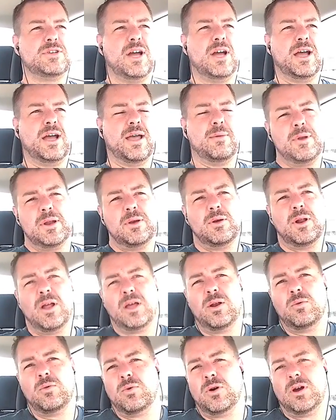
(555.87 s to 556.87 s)
I mean,
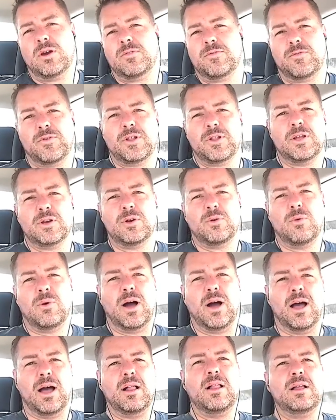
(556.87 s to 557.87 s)
it'll work for a little
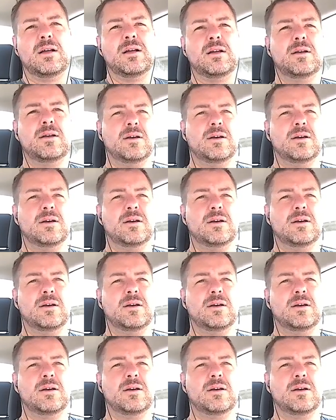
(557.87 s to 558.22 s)
while.